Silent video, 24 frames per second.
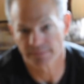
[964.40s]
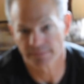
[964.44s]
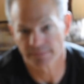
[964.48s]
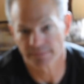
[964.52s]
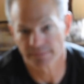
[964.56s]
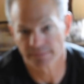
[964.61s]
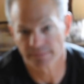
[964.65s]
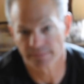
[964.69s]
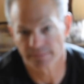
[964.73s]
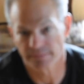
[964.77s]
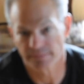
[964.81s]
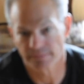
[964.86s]

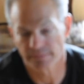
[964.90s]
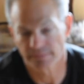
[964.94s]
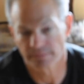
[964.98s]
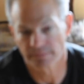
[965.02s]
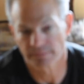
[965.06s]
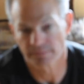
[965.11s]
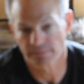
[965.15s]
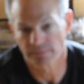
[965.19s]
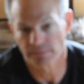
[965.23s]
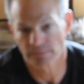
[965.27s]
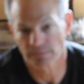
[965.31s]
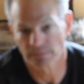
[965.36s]

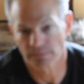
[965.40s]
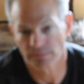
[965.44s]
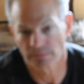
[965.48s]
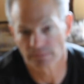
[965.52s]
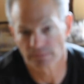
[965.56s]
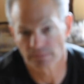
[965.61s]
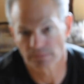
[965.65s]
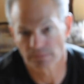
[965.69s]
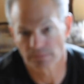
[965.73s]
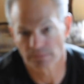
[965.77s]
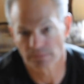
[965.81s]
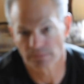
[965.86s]

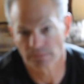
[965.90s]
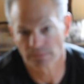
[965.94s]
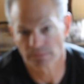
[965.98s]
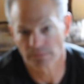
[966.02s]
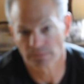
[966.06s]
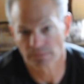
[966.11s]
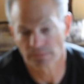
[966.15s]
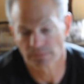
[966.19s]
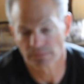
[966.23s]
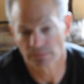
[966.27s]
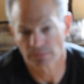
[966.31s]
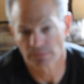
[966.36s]

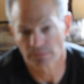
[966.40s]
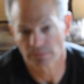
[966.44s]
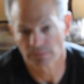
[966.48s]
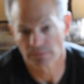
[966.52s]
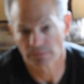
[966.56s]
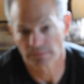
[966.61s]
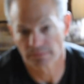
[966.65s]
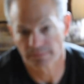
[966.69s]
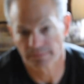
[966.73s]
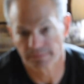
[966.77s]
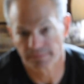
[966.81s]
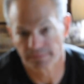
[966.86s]

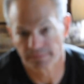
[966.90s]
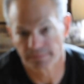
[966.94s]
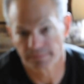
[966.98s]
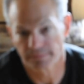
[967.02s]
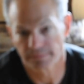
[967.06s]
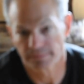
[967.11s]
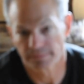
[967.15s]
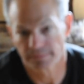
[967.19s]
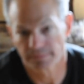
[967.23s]
(no one is talking)